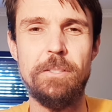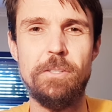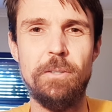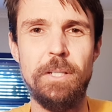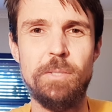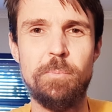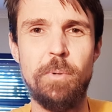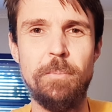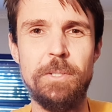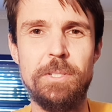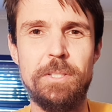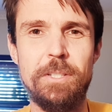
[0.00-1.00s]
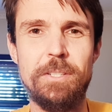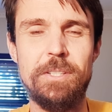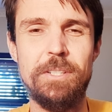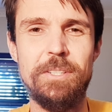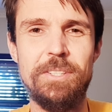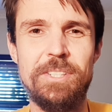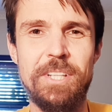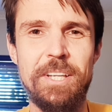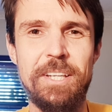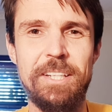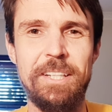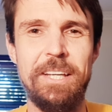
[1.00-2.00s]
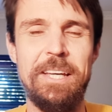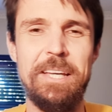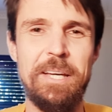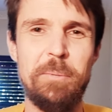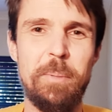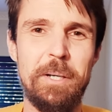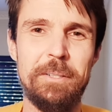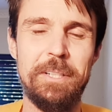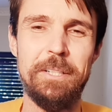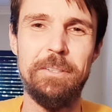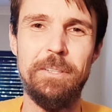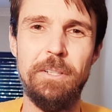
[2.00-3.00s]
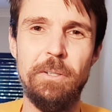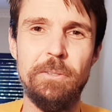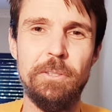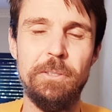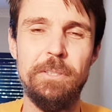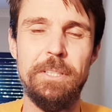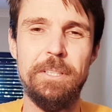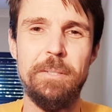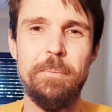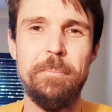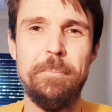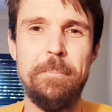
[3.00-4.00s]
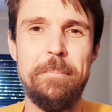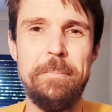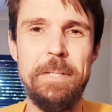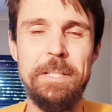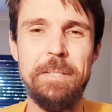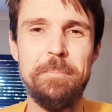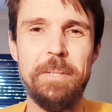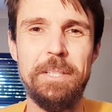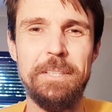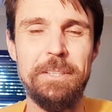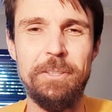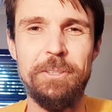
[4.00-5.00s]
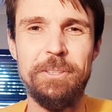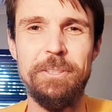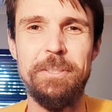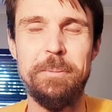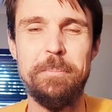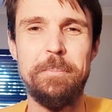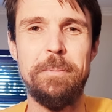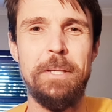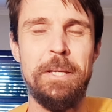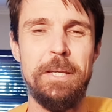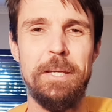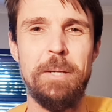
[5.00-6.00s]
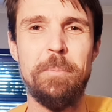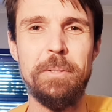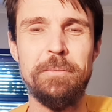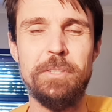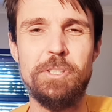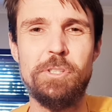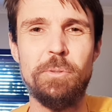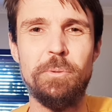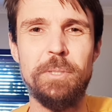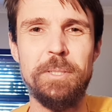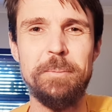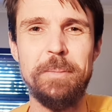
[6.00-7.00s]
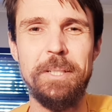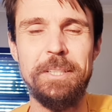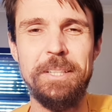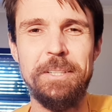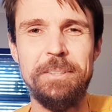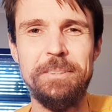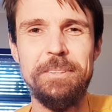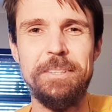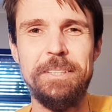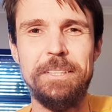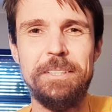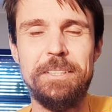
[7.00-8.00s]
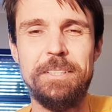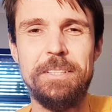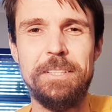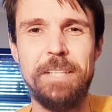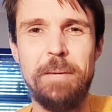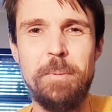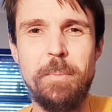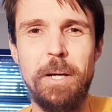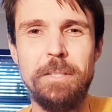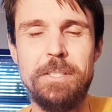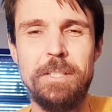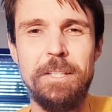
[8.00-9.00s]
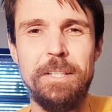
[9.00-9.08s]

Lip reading: So as promised, this is about our logo and the meaning behind our logo and a bit of the story behind how it came about.